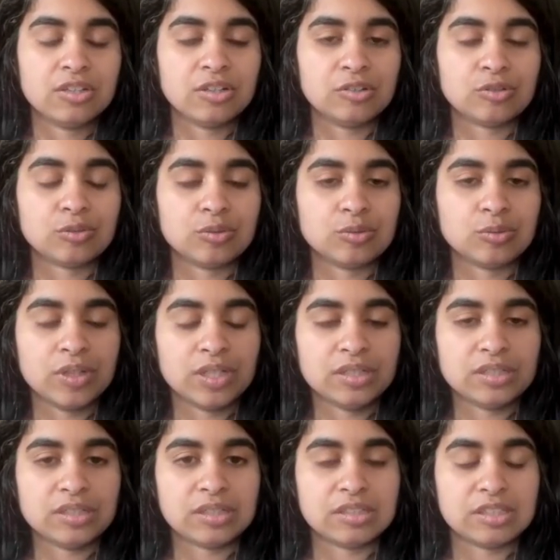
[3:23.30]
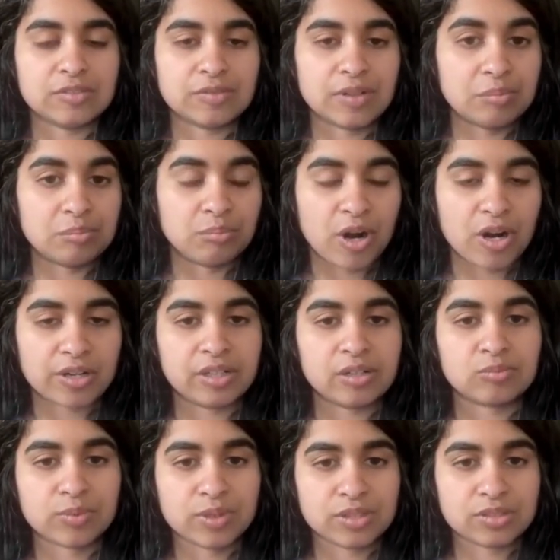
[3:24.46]
through the different market
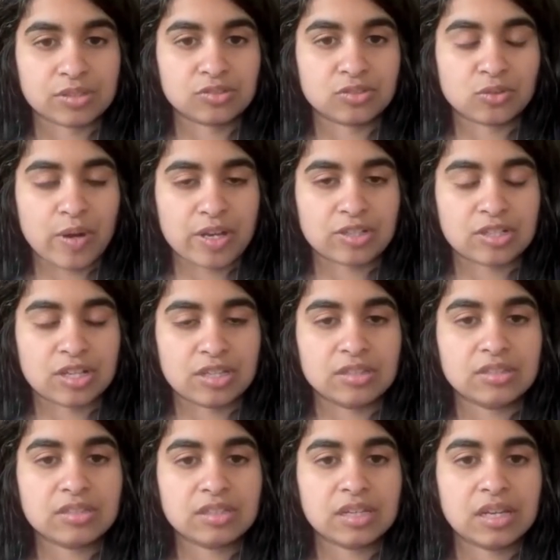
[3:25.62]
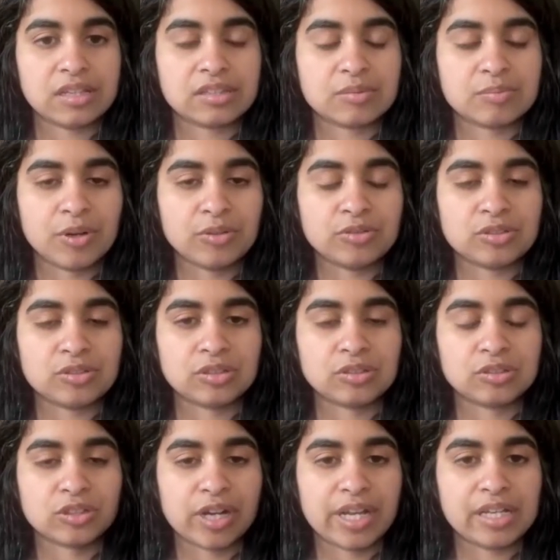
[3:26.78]
research questions, it's supposed to
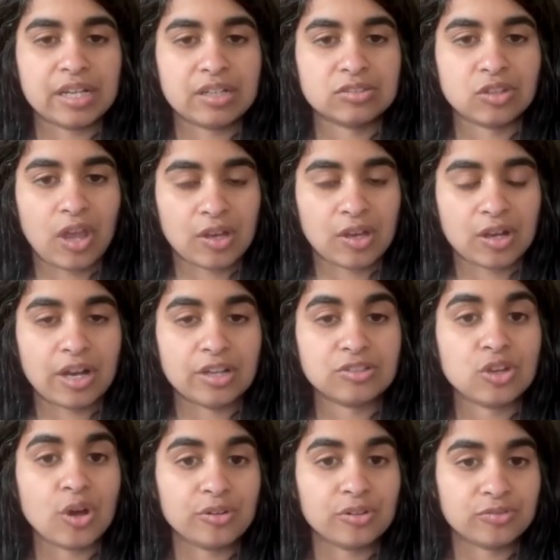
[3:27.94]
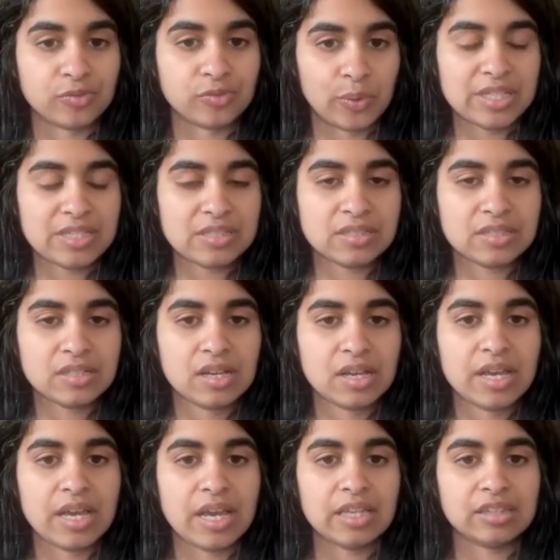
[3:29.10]
create a tone of voice
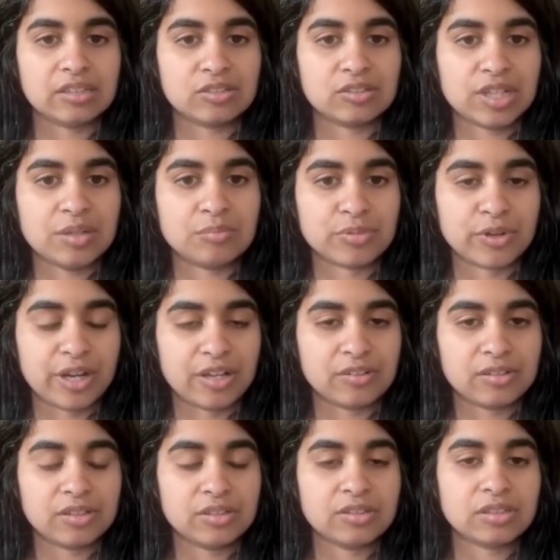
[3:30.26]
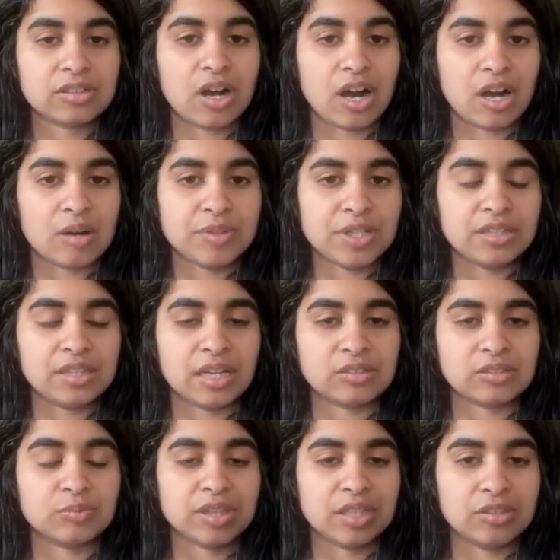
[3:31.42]
and create brand copy
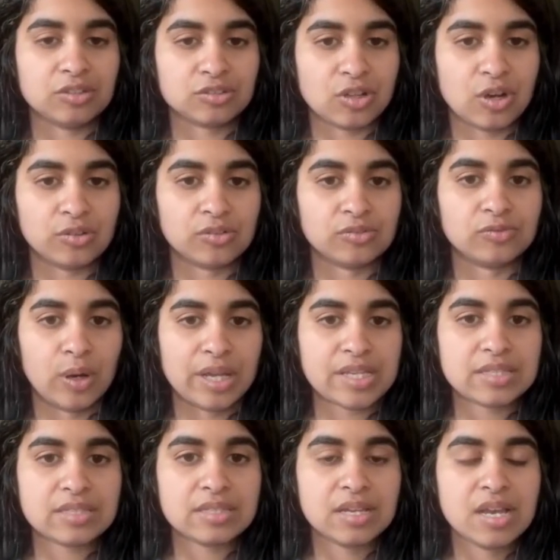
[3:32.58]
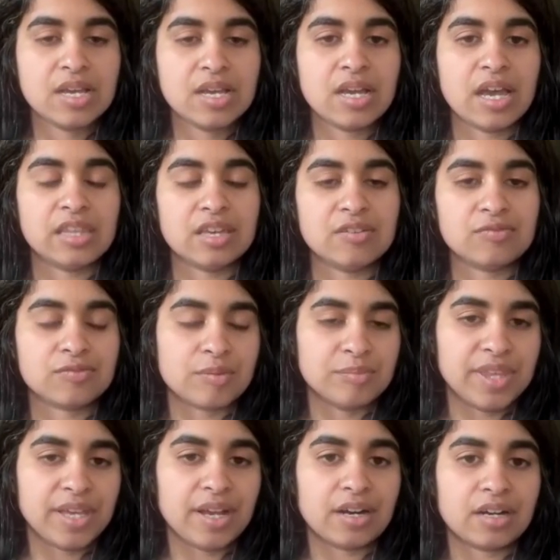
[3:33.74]
that's within your tone of voice. And then from
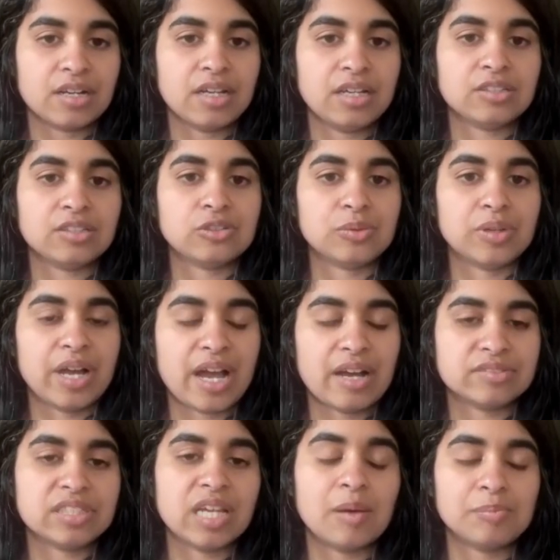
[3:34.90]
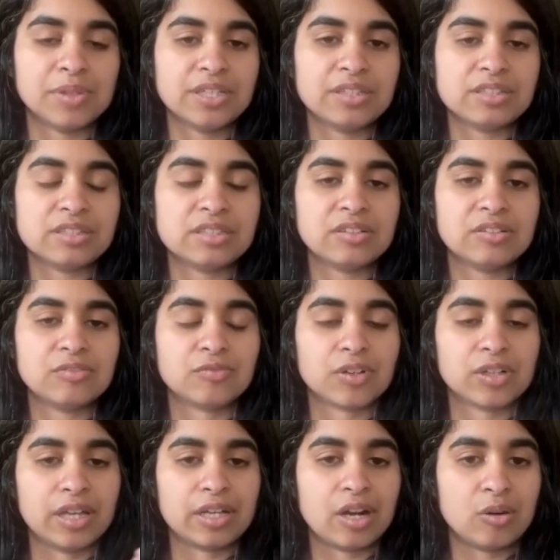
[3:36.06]
there, you will have templates for
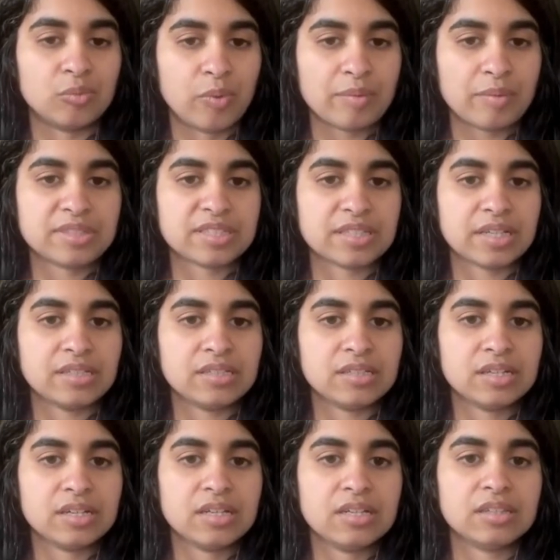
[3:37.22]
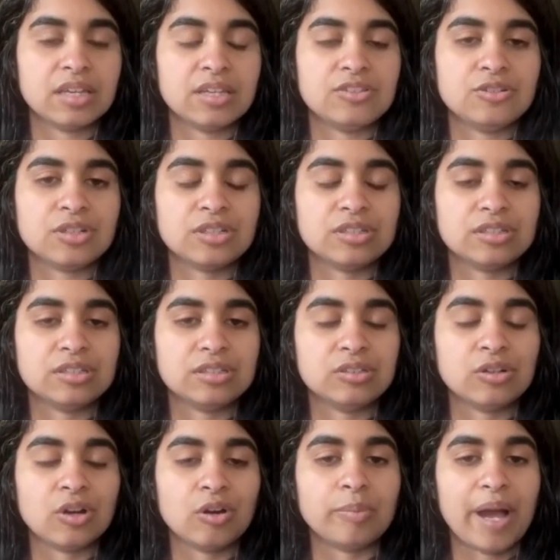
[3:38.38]
like a website that you can
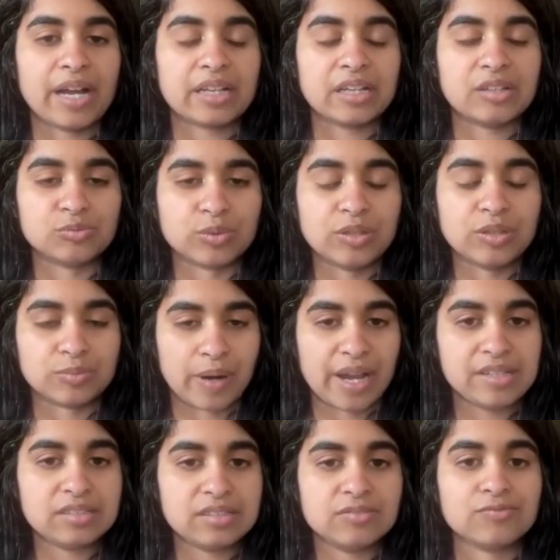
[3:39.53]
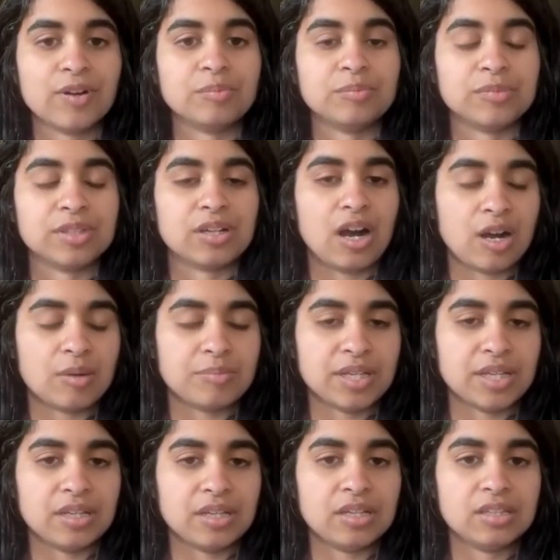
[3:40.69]
go back and rewrite from the
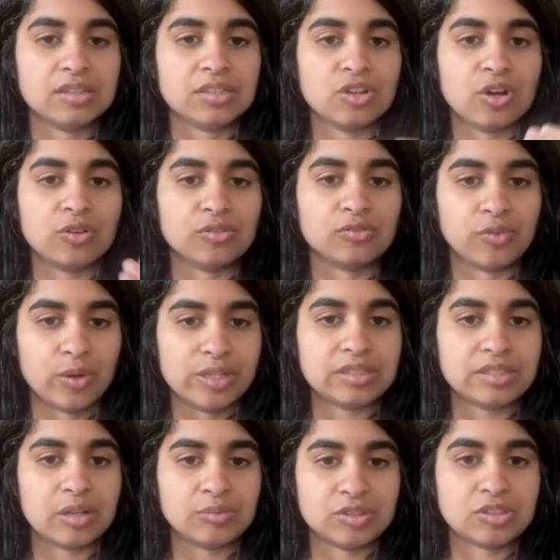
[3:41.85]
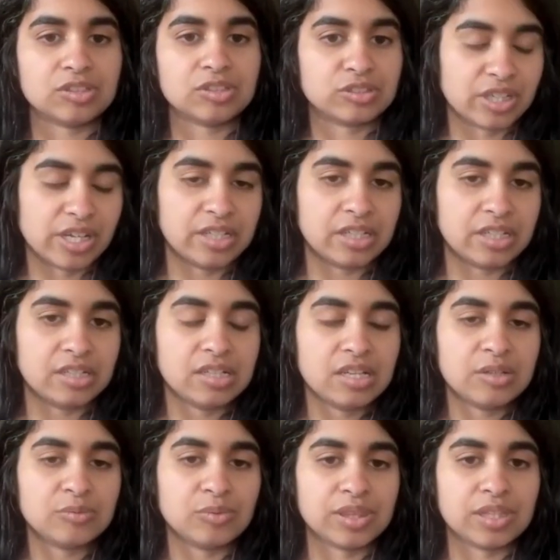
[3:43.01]
copy, the tone of voice that we just created
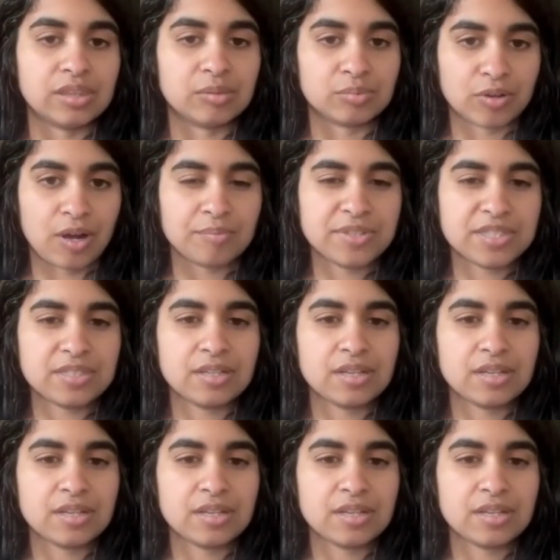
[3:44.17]
within the prompts.